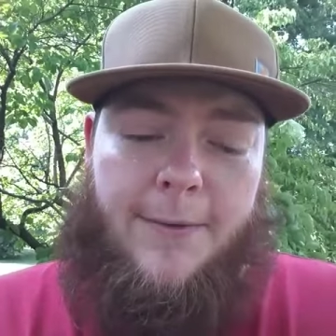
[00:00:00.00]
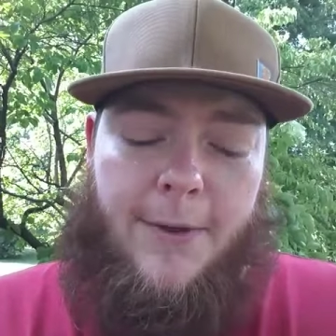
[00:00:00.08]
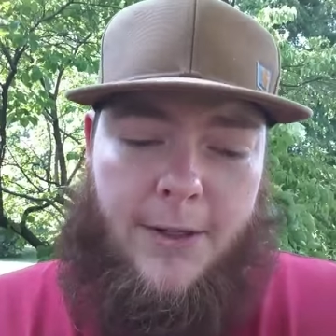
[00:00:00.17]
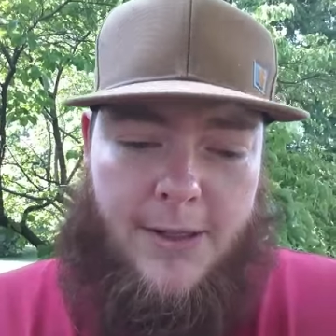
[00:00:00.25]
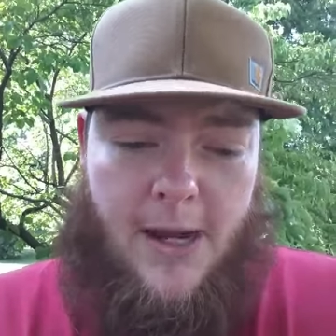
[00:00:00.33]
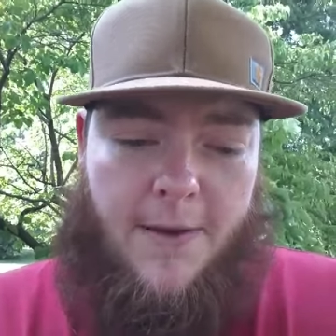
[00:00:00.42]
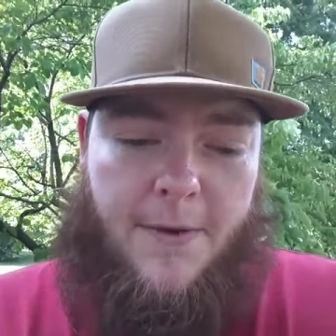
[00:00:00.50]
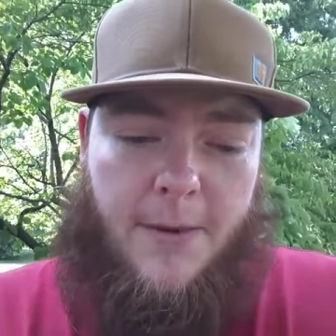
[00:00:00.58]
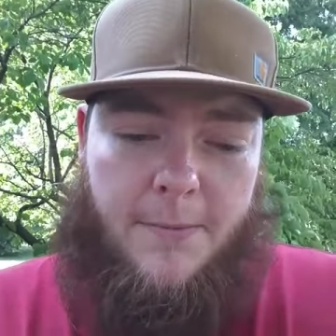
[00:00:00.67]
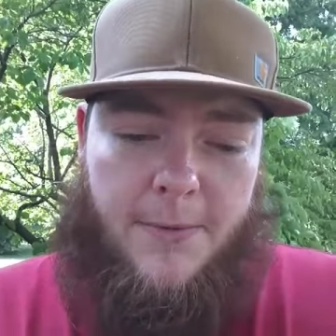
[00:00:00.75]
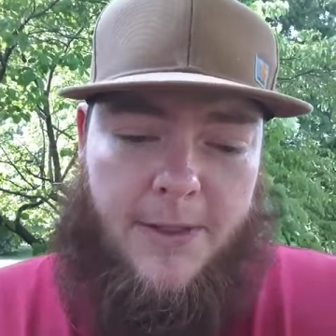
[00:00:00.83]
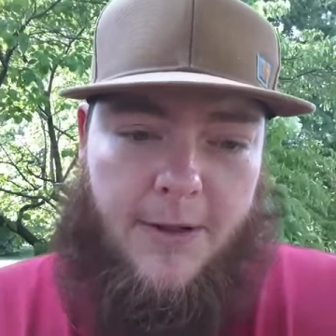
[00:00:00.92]
First off,
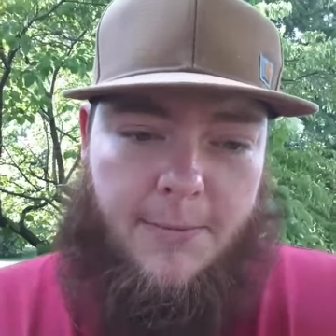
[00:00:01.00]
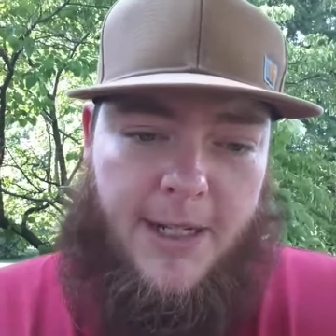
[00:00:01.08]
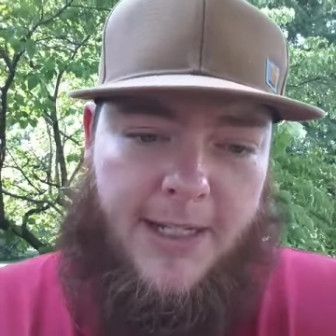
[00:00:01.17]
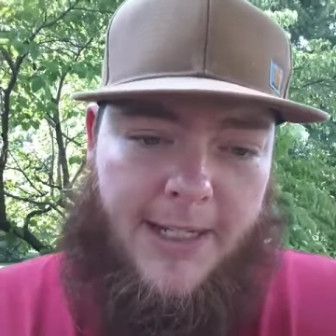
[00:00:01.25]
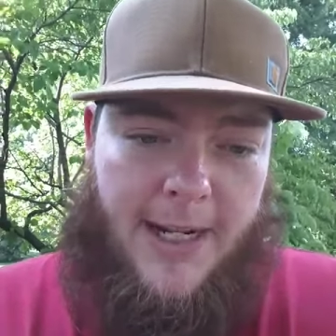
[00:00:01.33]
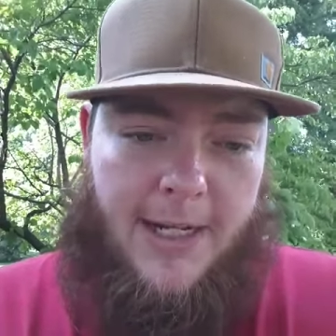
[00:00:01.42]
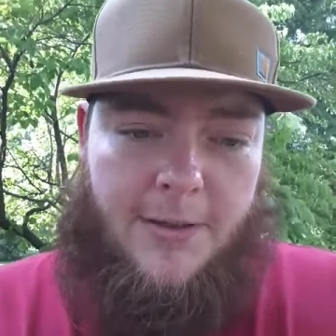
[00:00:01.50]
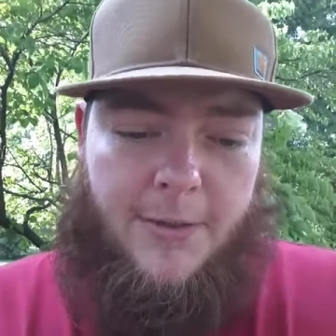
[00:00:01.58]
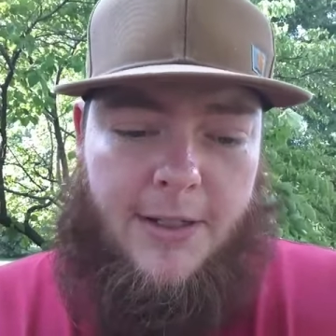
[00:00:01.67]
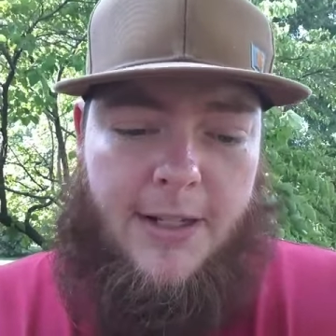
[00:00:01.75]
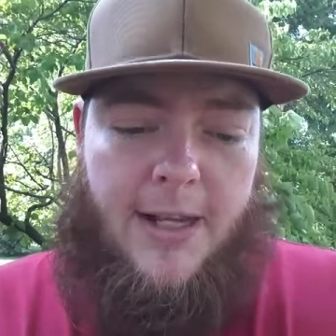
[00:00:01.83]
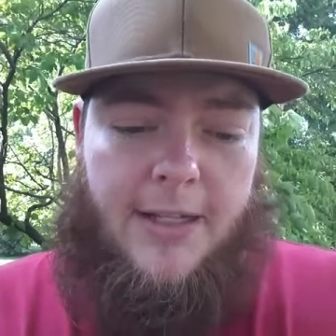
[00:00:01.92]
I'm streaming tonight,
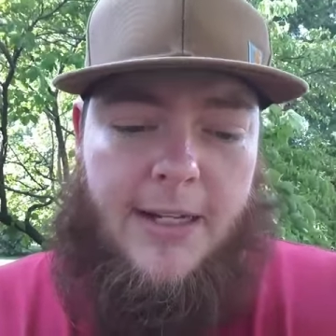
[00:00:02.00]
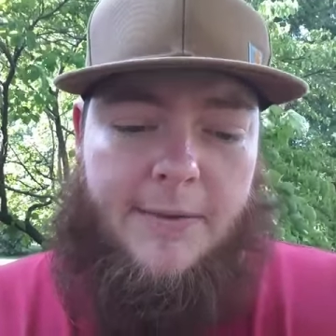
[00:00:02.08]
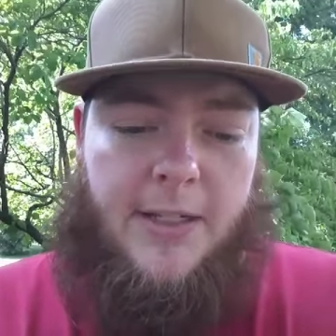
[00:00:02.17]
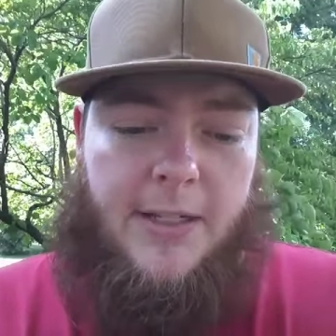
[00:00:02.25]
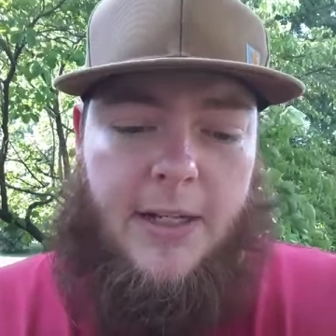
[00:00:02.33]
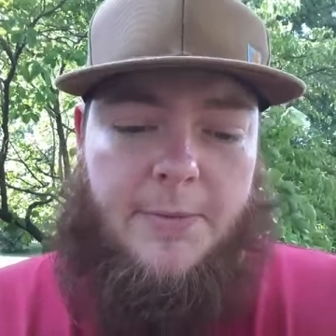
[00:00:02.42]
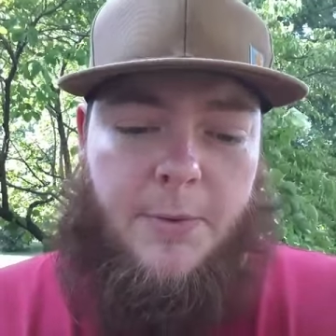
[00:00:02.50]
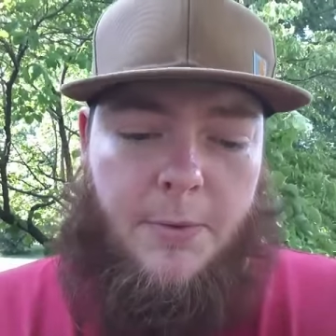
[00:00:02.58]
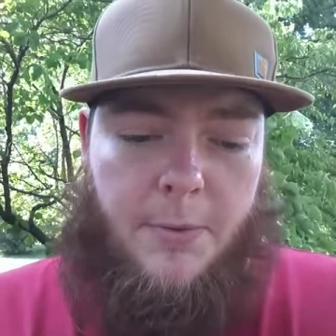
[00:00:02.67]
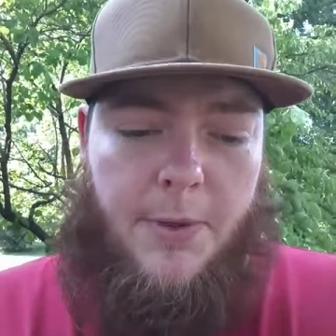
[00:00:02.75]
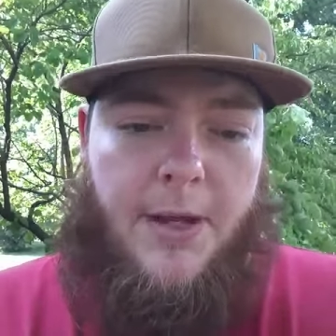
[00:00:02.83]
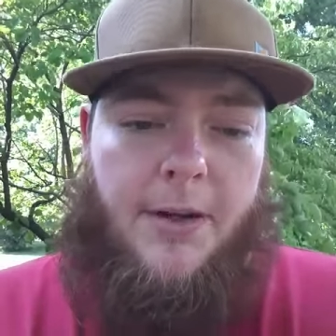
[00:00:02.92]
twitch.tv slash
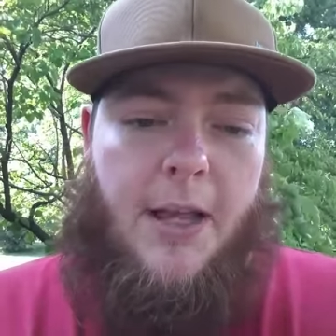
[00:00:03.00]
Puma Plow.